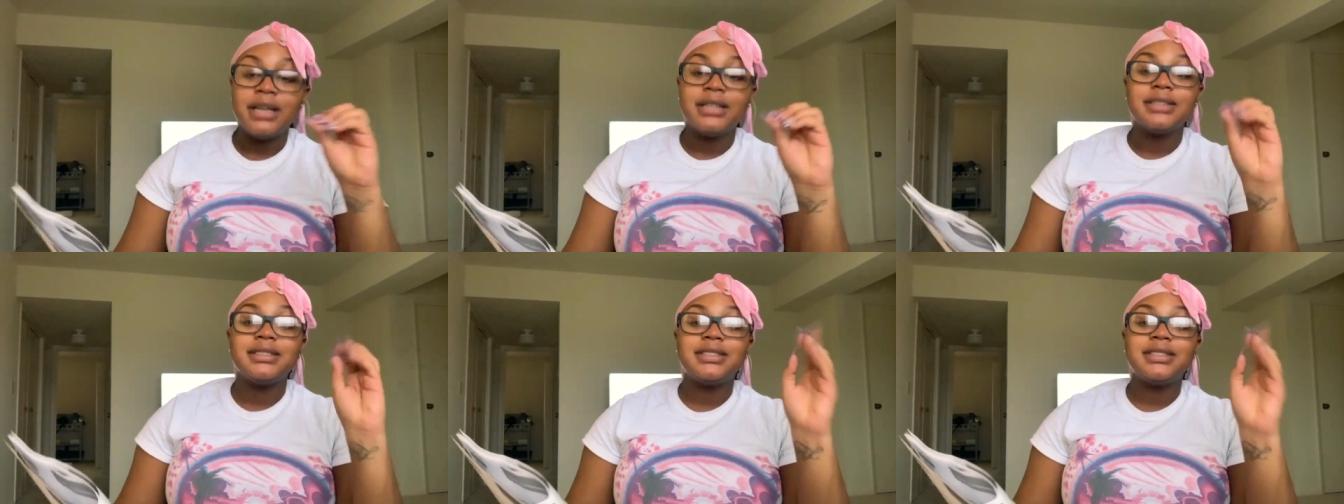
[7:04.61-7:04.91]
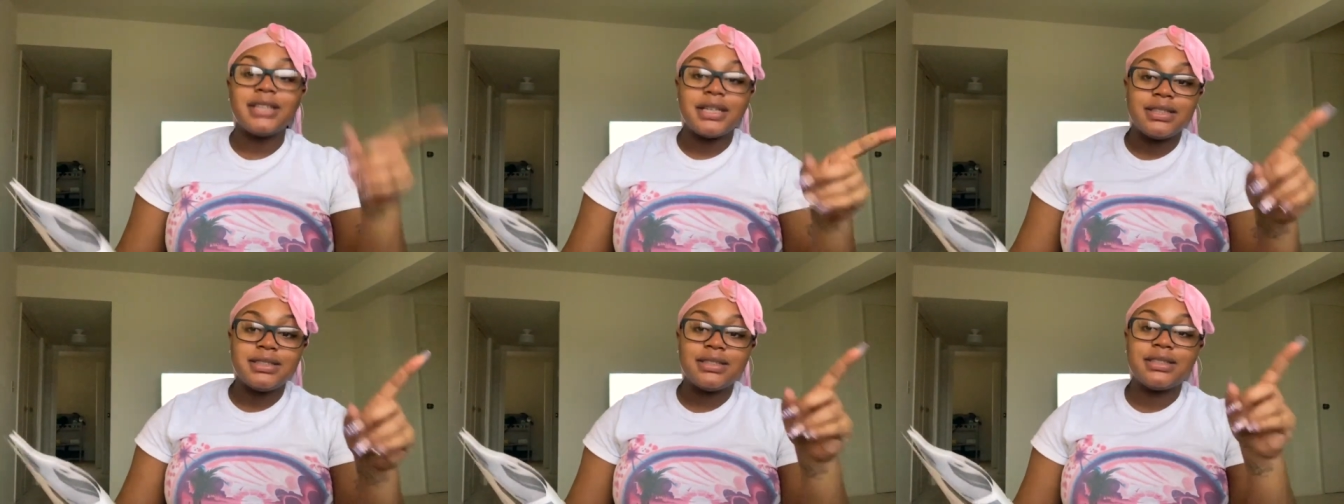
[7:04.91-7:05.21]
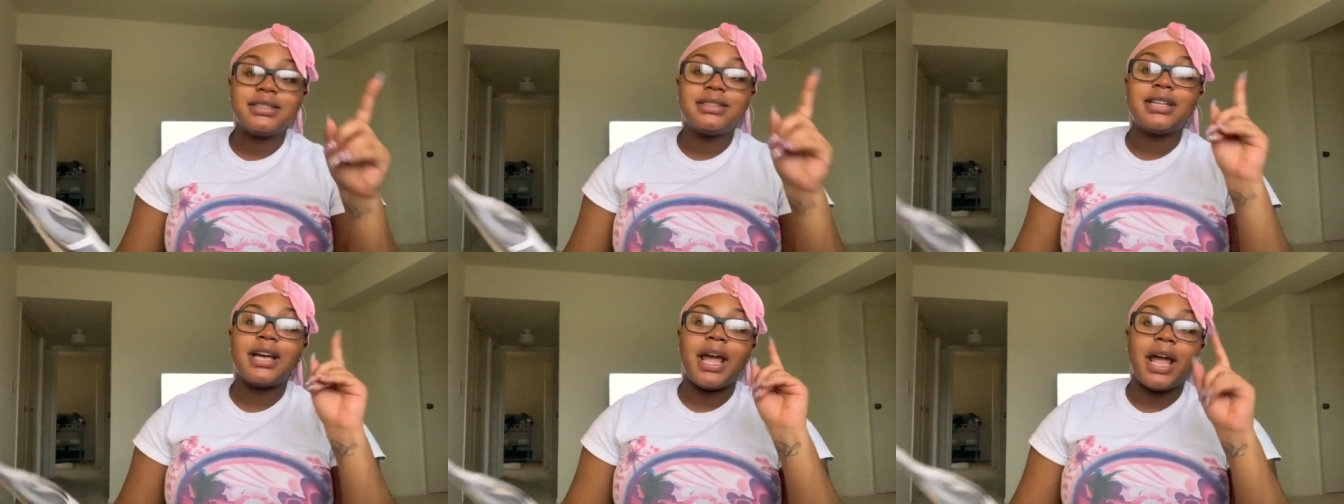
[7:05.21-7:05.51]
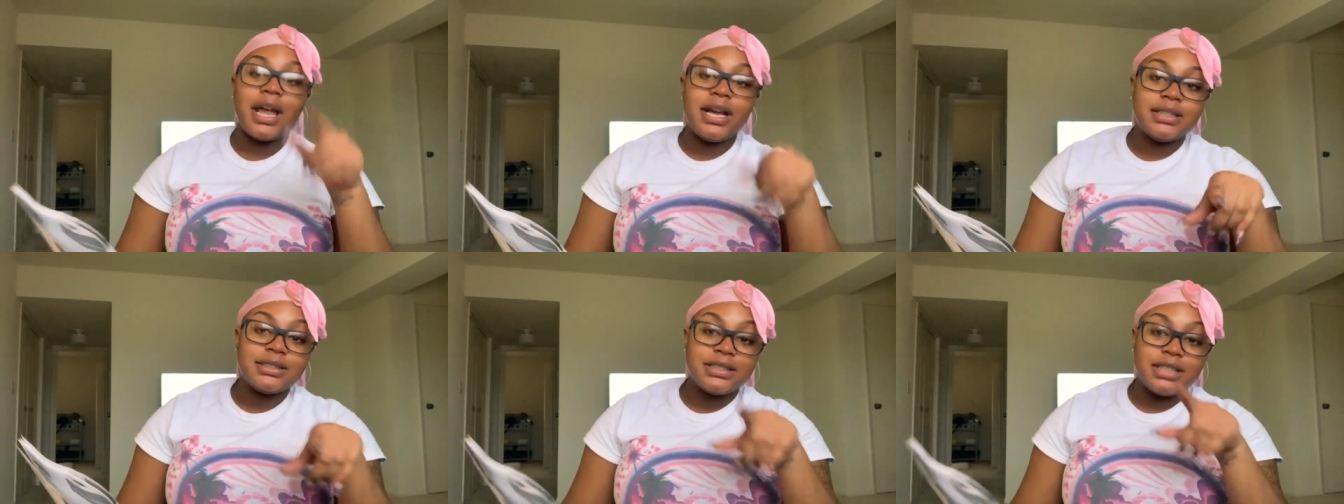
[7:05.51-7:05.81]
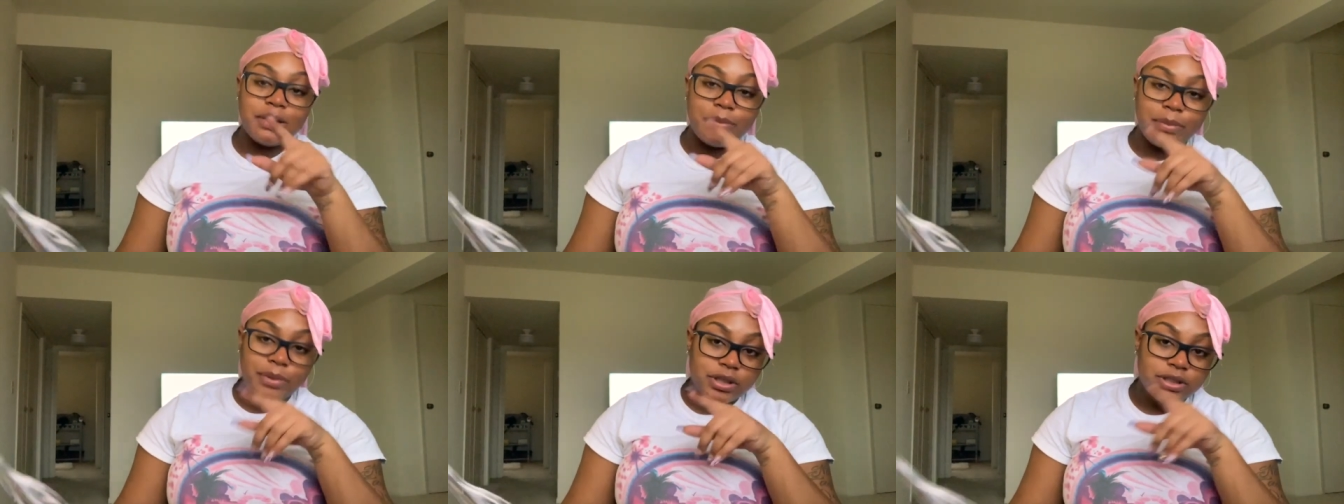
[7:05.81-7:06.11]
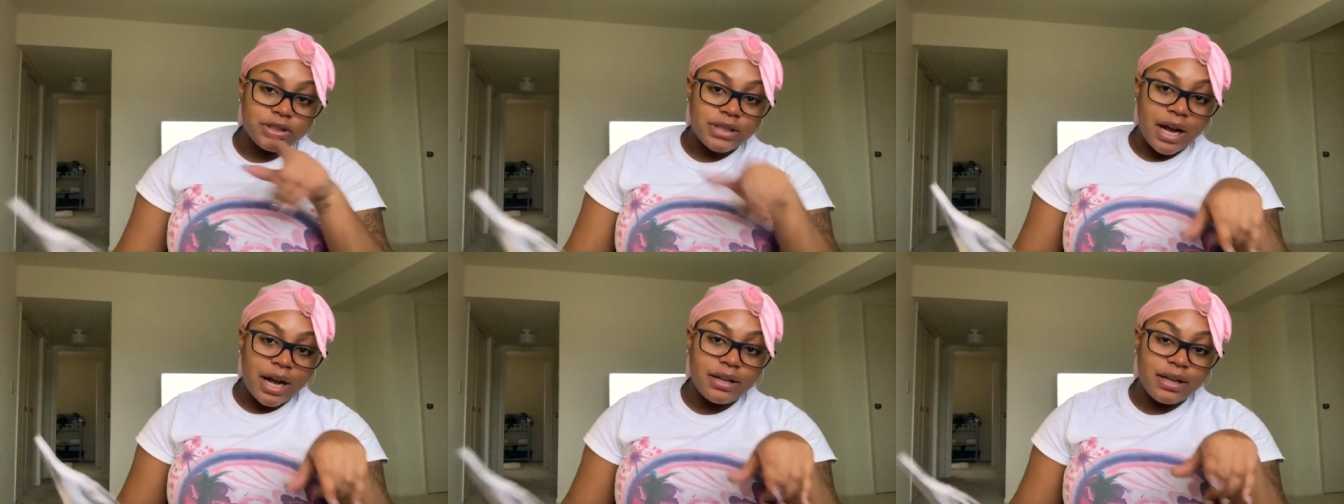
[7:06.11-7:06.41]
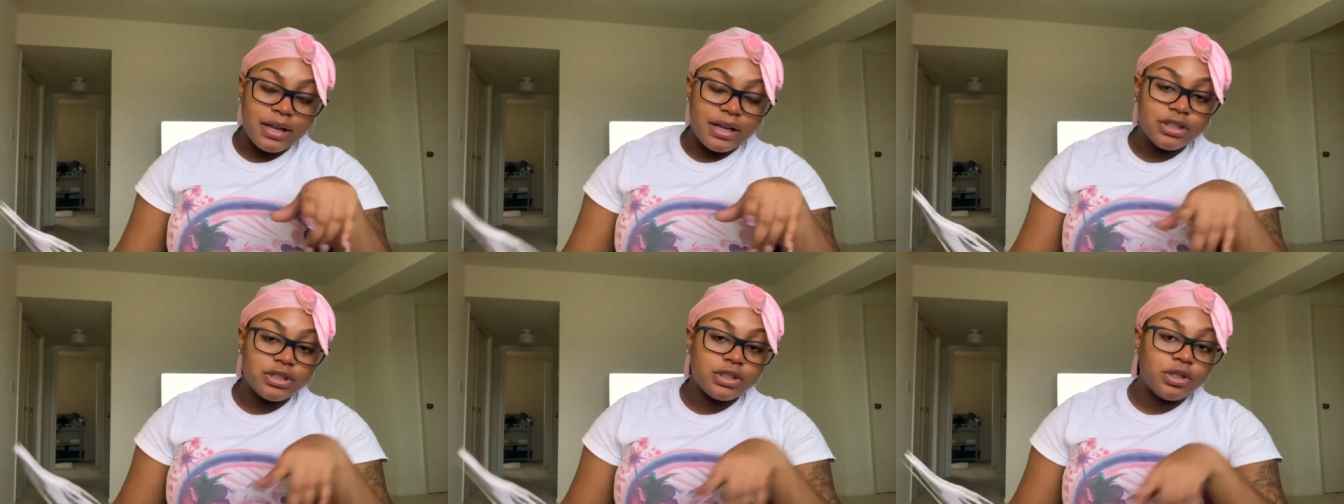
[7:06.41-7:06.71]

6 to 8 centimeters dilated.